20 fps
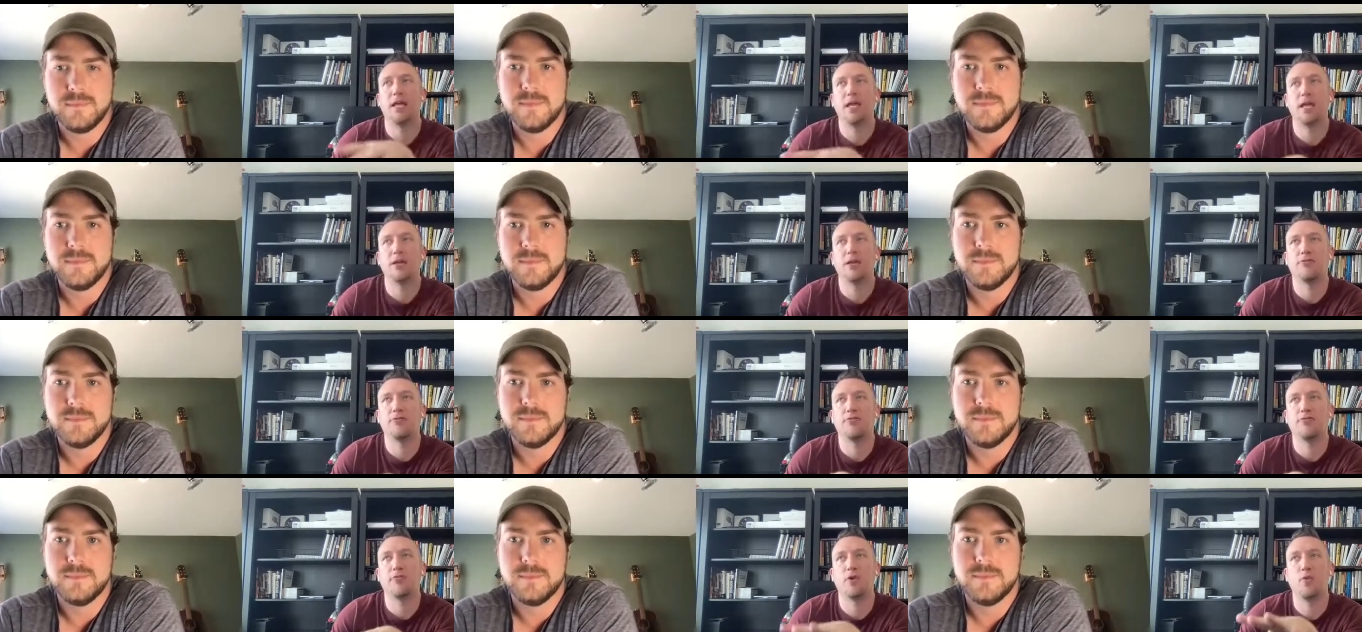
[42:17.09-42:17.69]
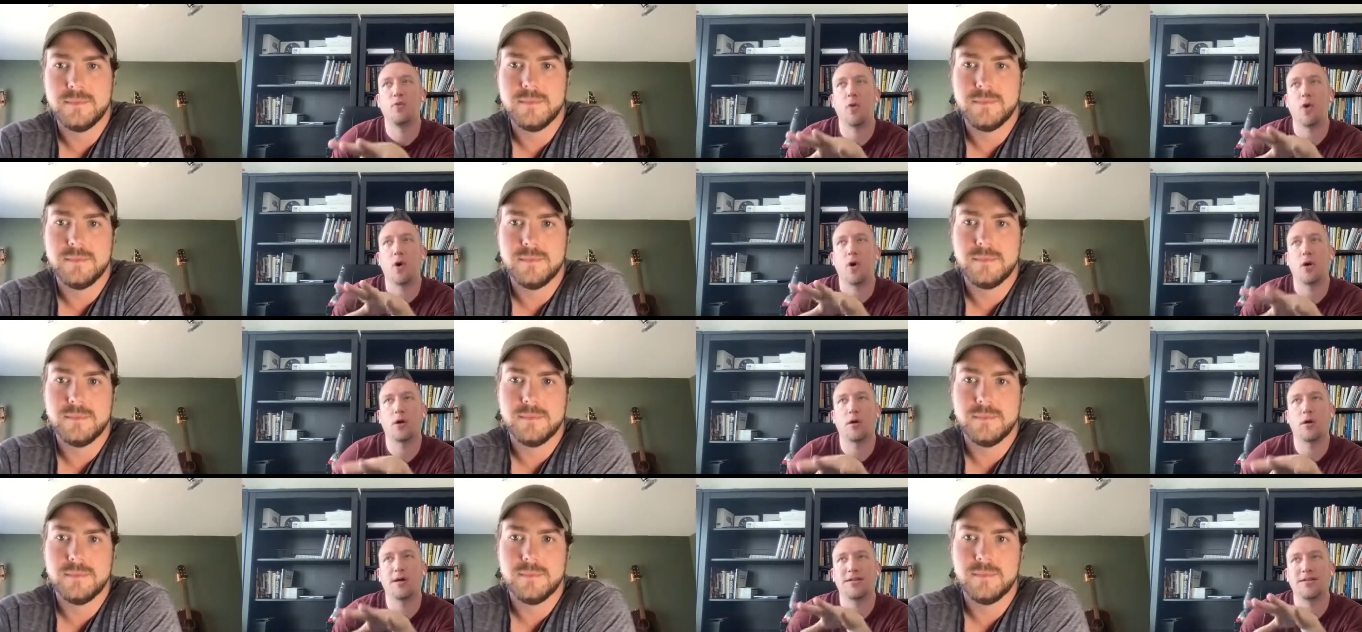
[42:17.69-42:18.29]
Speaker 1: If you
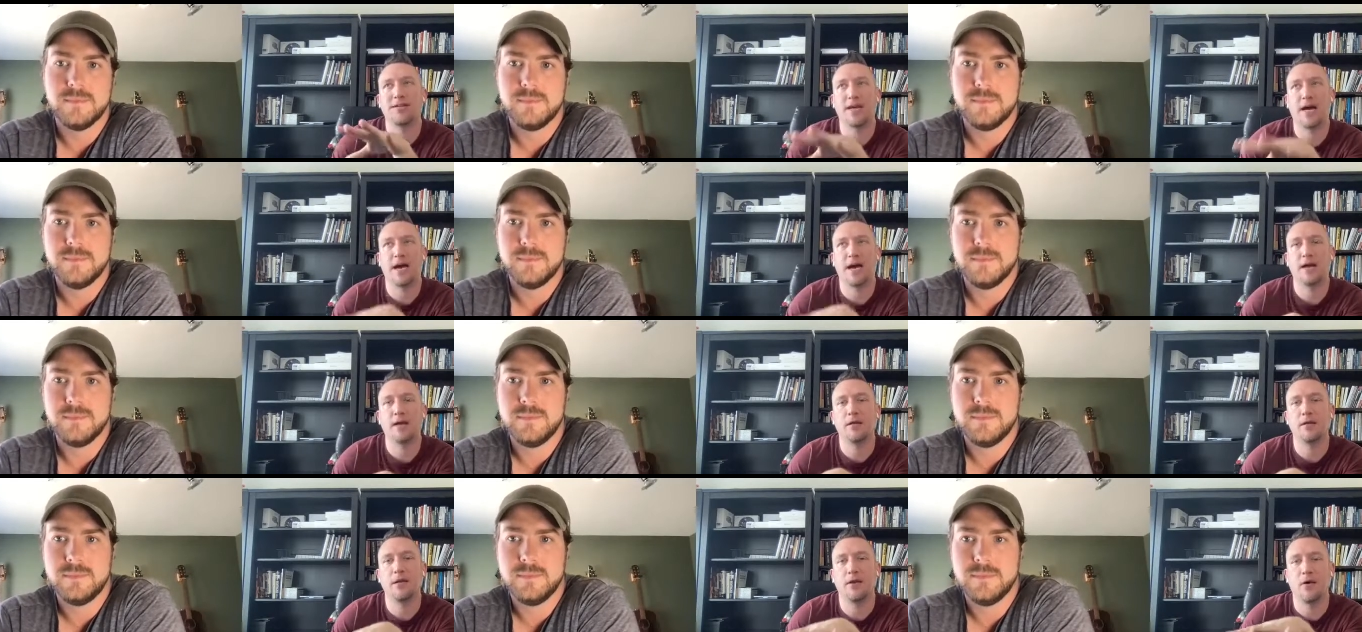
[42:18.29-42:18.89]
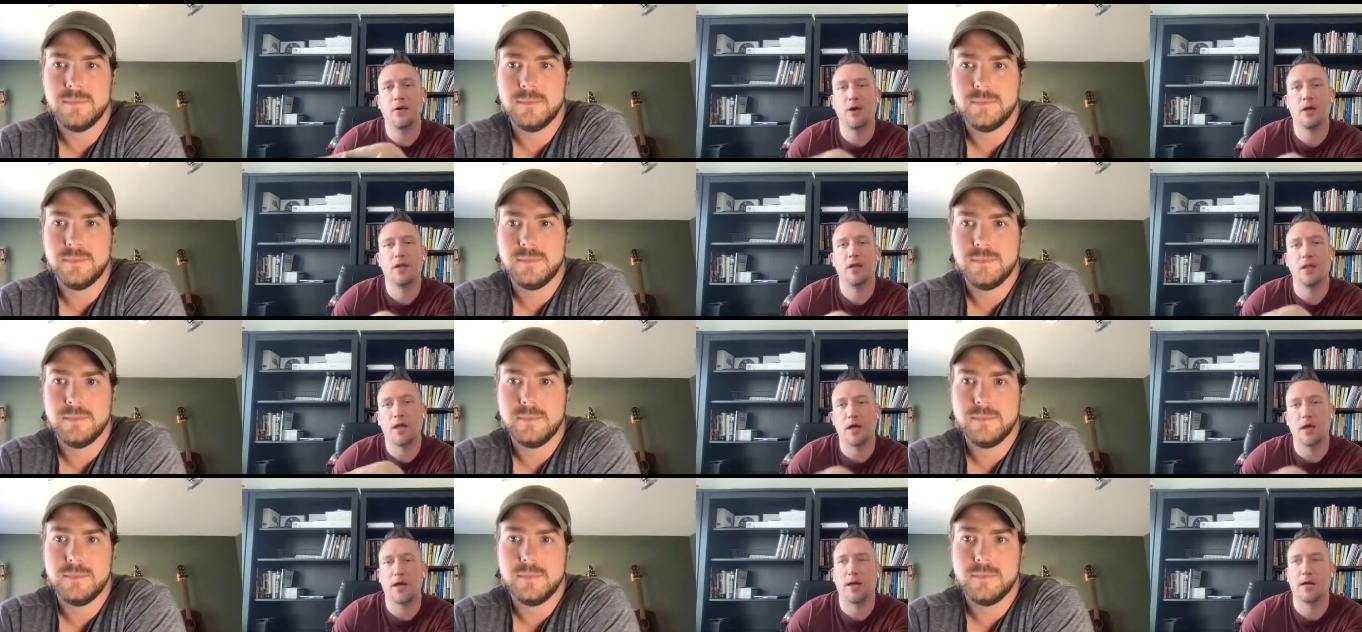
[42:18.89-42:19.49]
are entirely
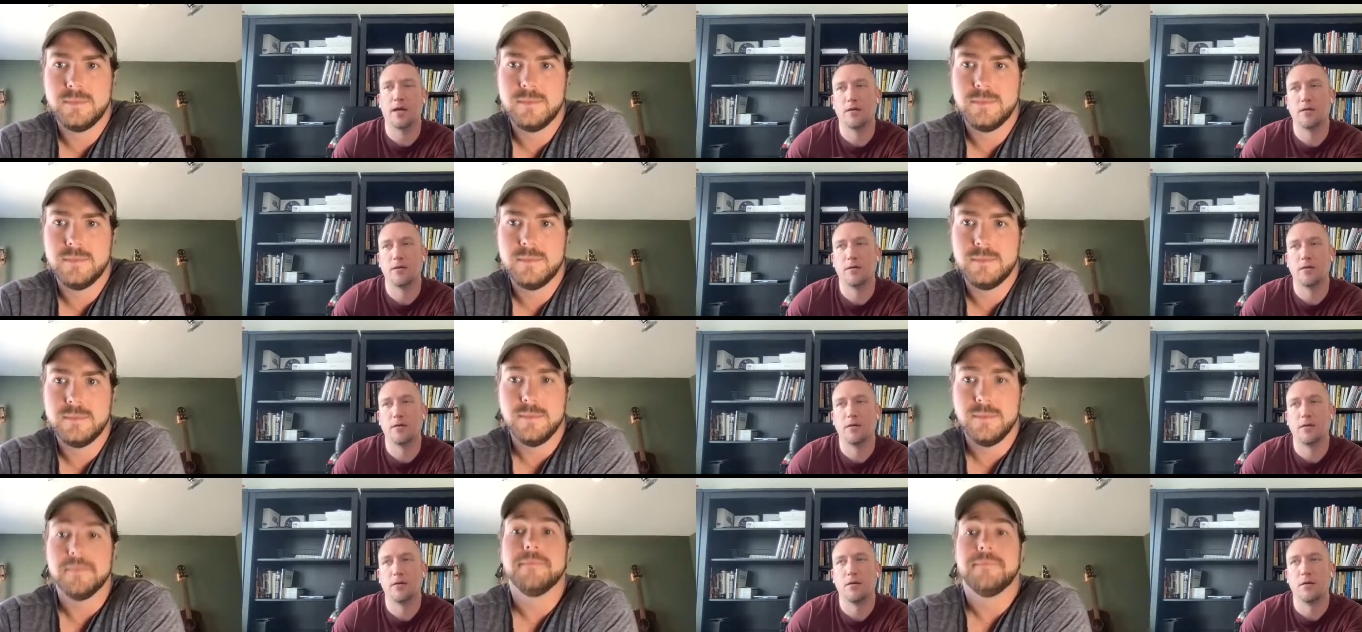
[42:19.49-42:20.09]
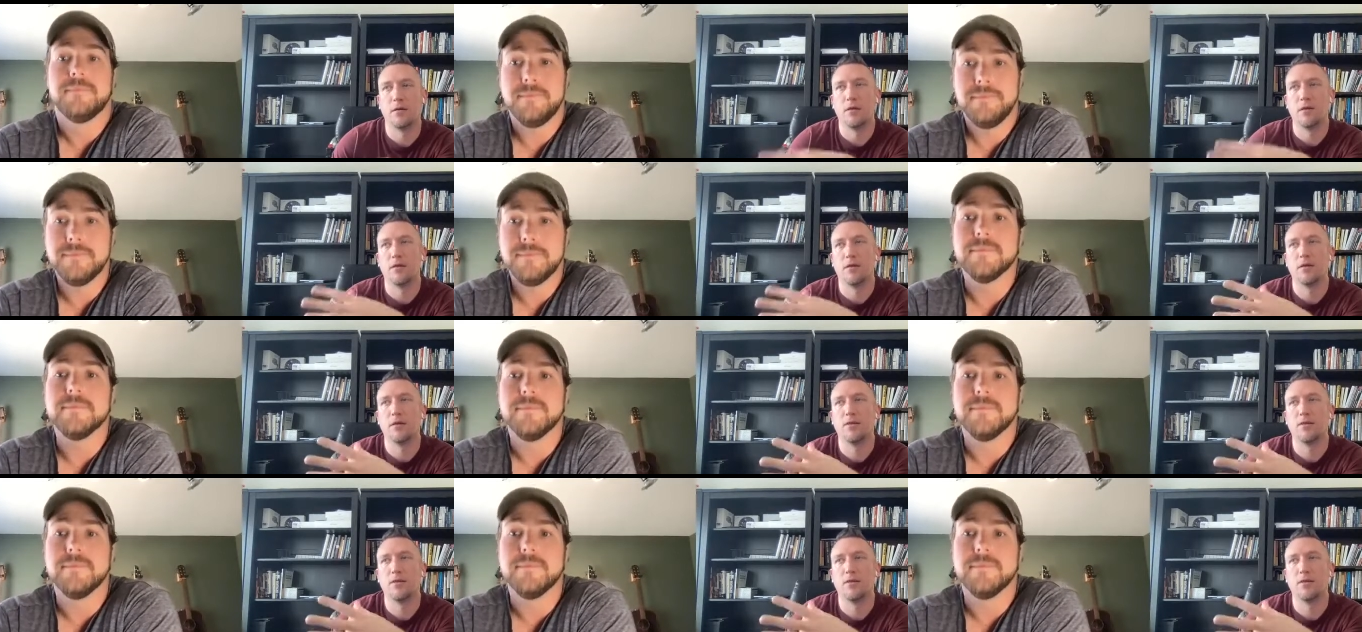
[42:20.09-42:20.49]
online, mm.